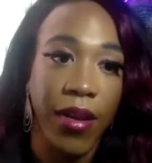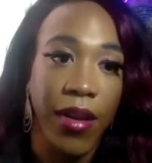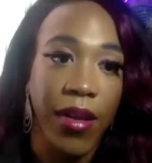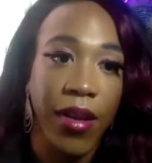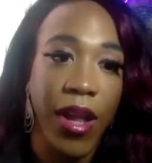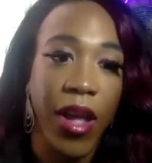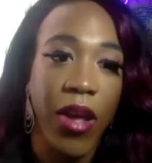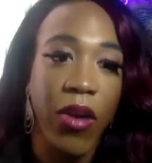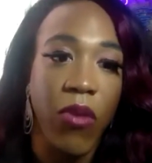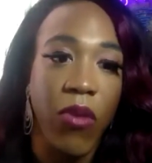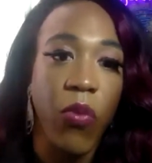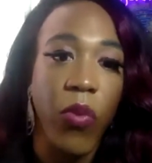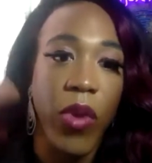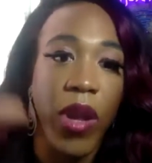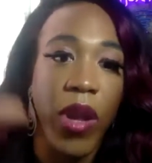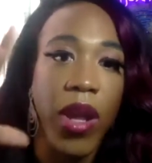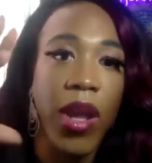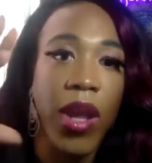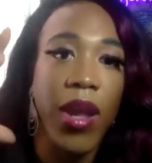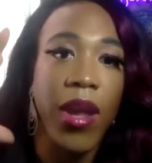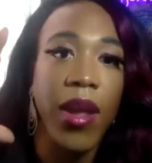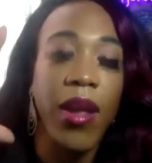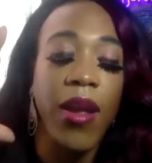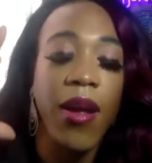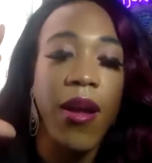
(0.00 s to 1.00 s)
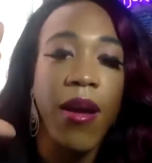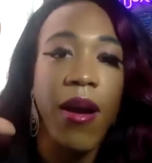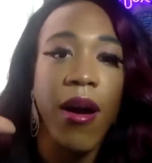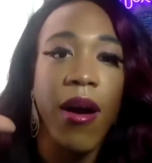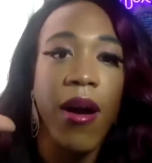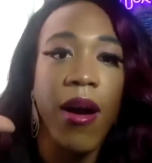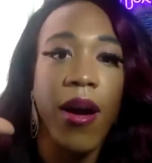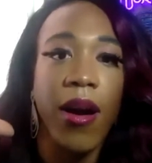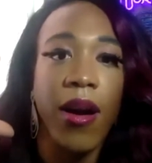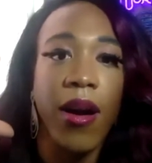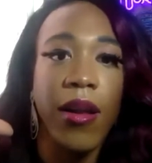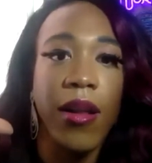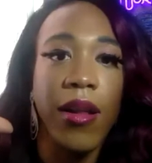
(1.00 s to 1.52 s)
Like, we
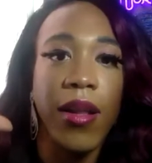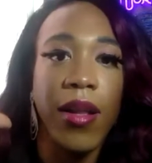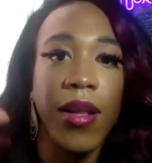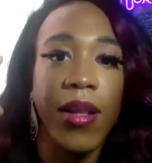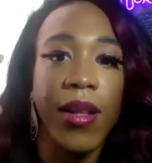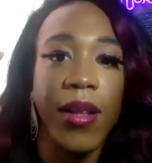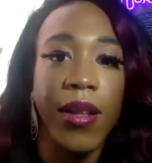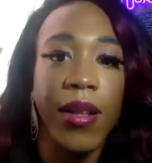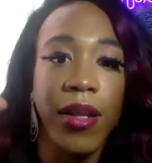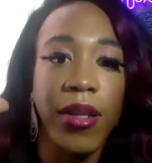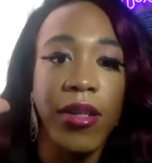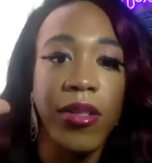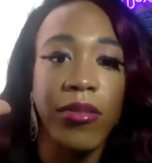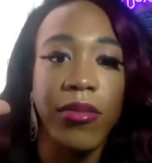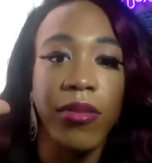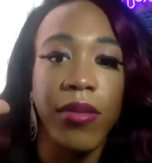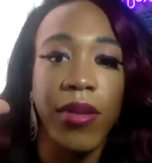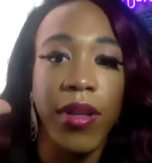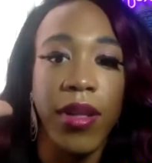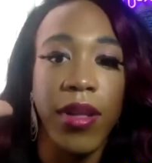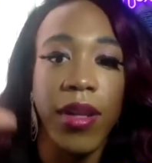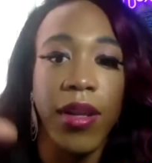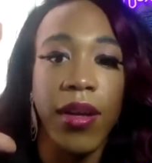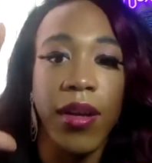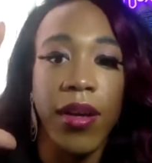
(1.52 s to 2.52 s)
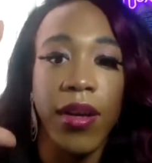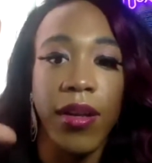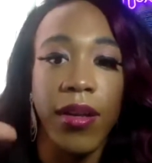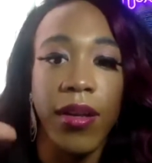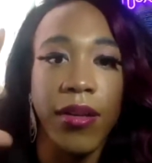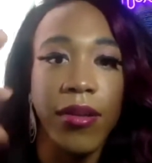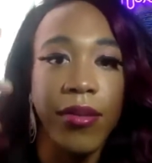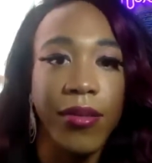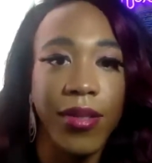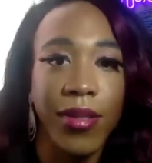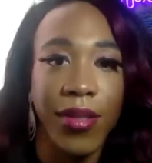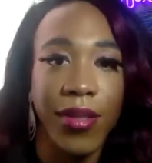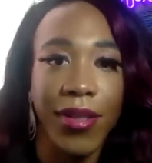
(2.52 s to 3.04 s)
are literally
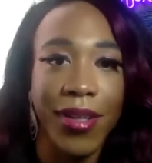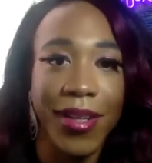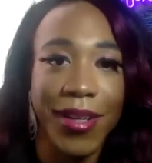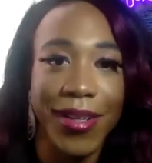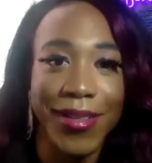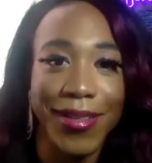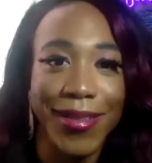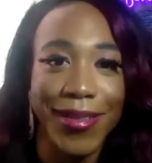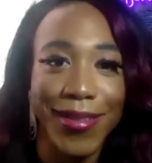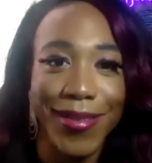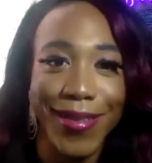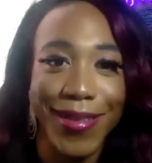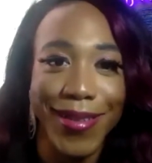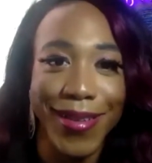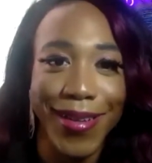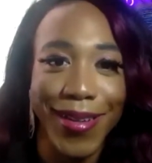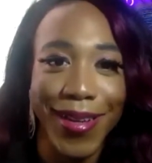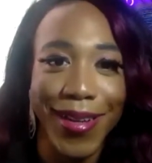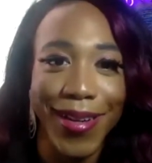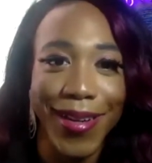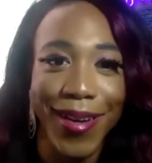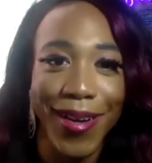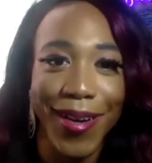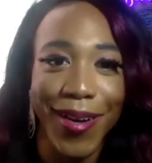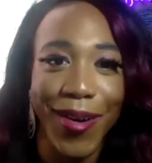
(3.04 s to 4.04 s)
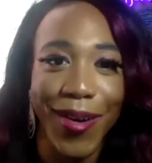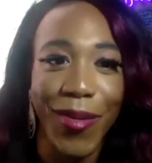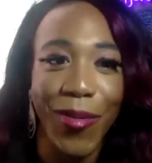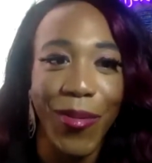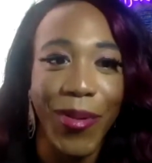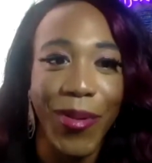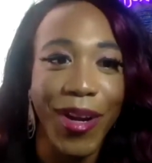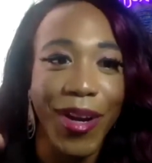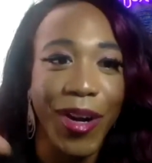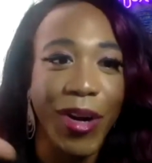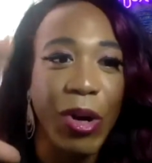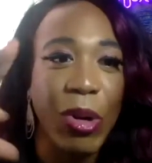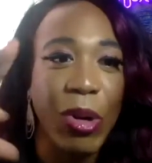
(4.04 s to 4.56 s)
illusionists, you know, we
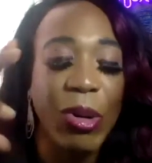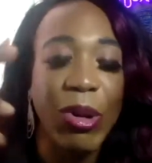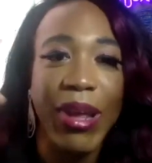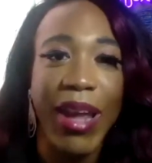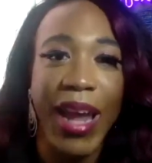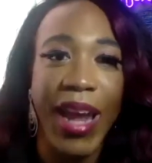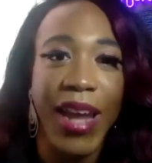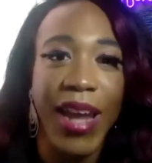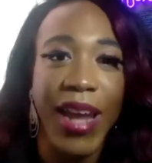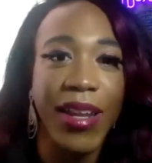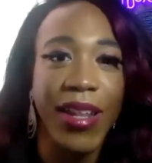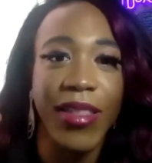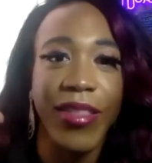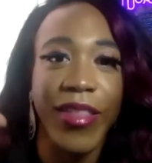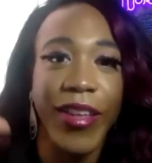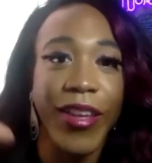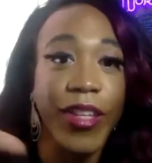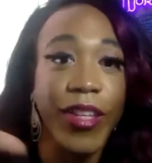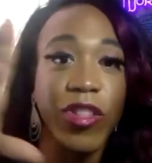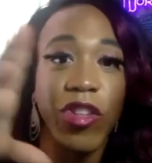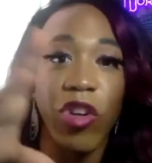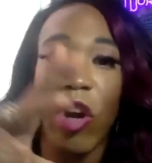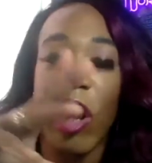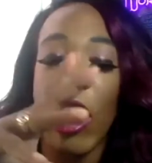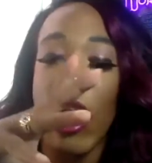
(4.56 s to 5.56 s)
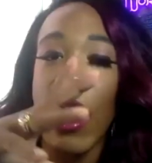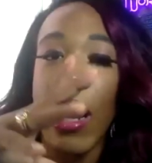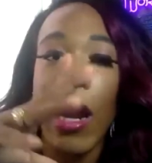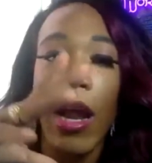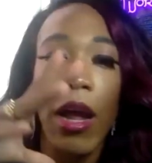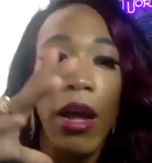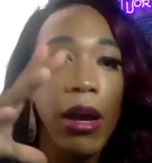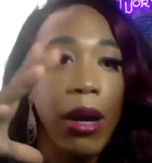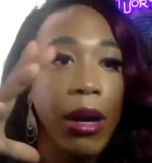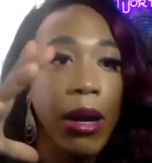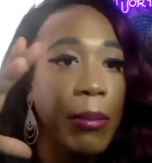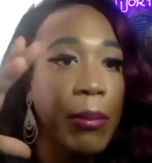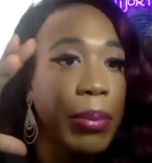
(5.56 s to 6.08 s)
are creating things that are
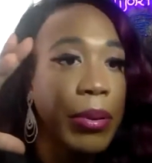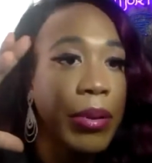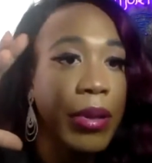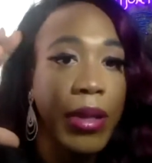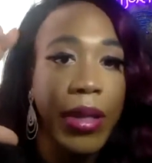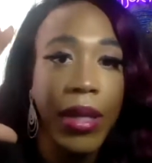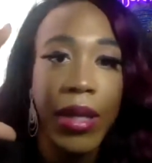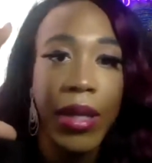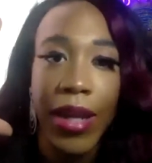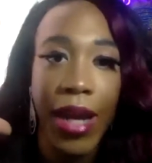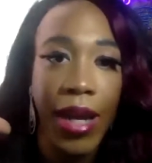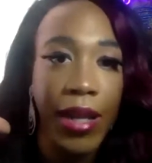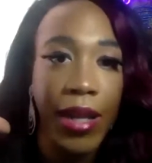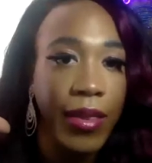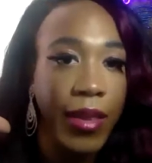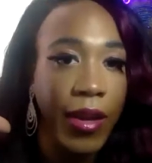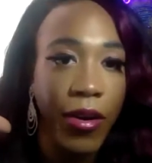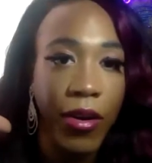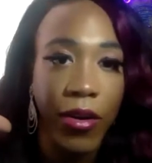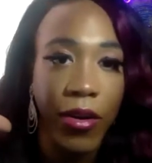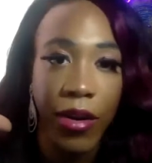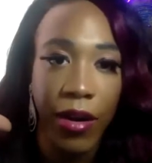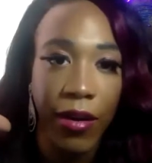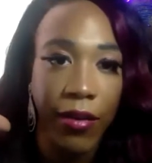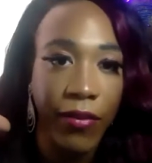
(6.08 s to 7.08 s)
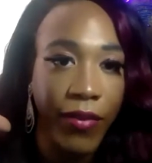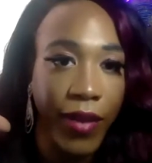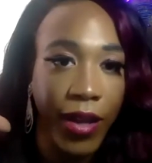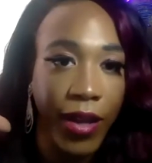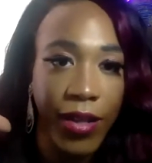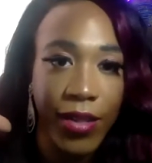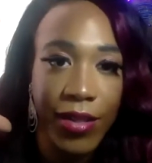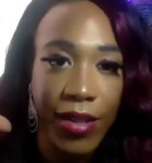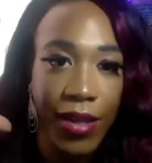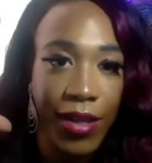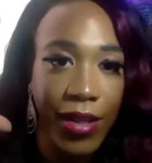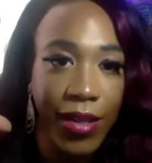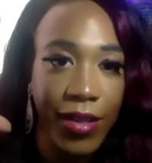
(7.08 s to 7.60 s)
completely not there on our
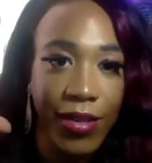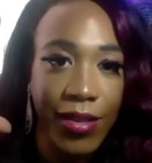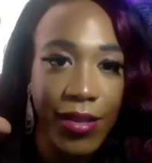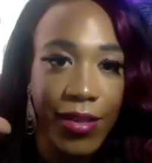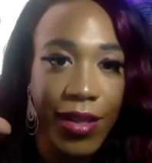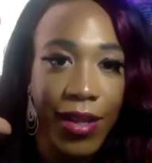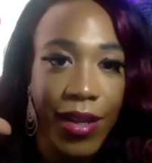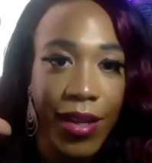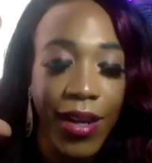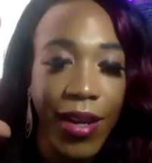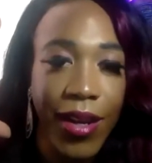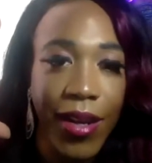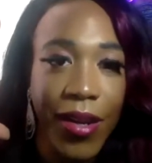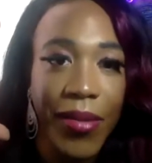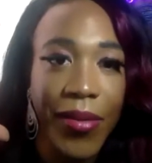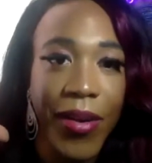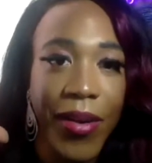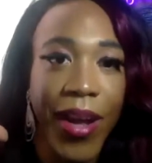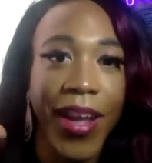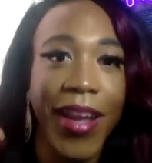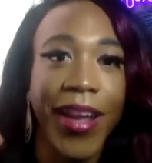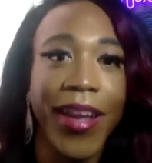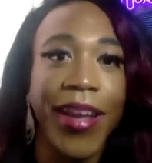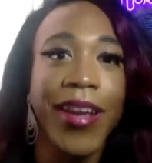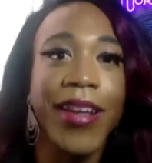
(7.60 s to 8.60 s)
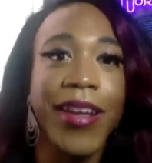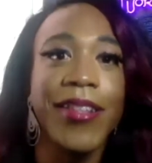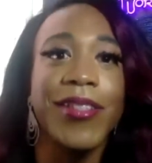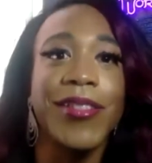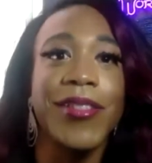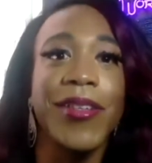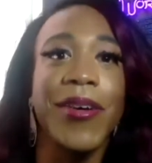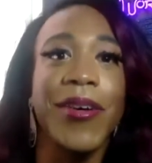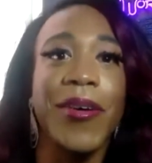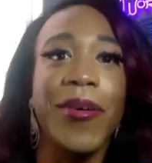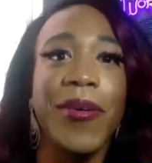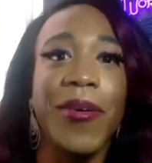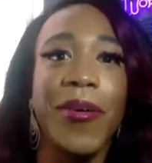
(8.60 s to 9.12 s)
faces, right? And
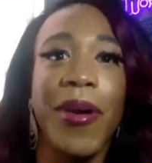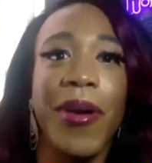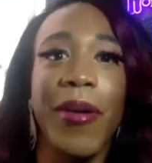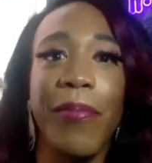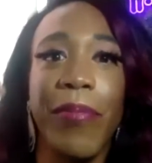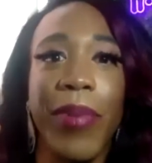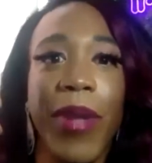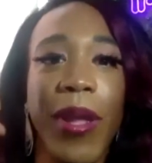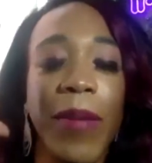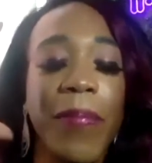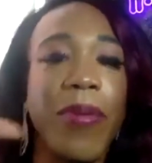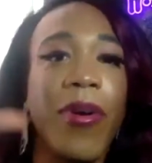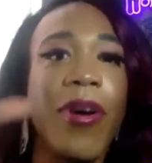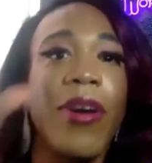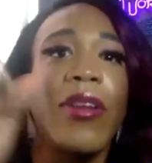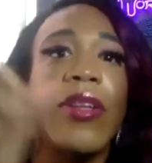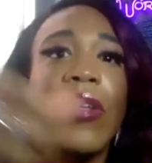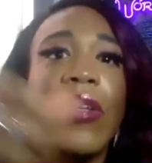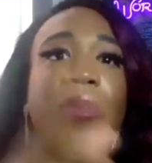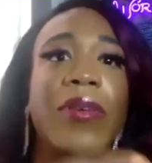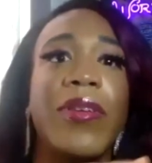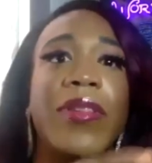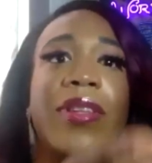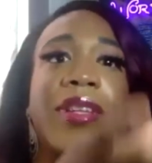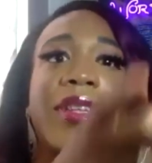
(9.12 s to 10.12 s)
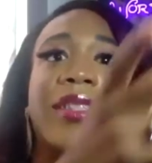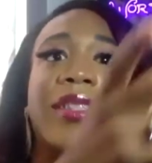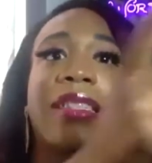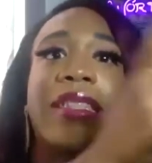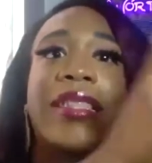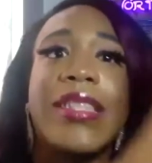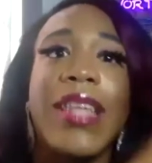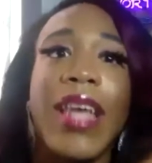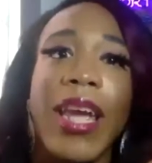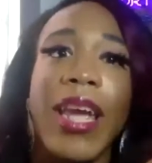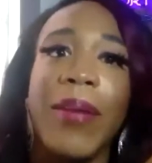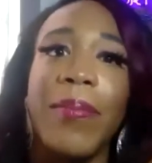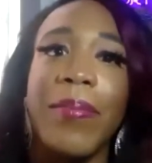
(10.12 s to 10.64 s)
so, and people are doing the
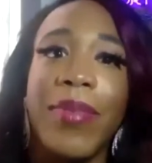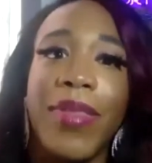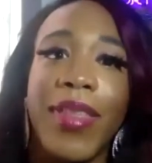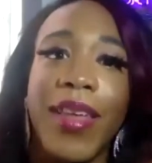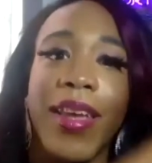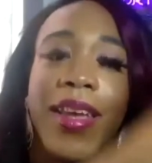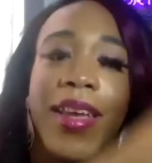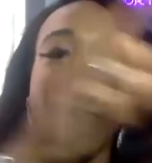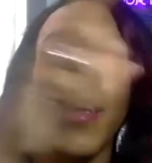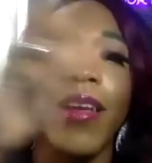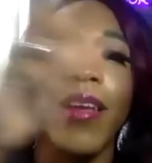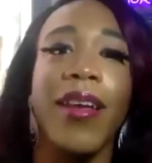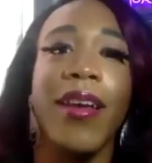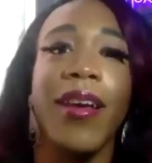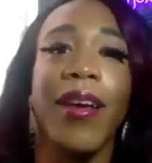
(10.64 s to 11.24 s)
same thing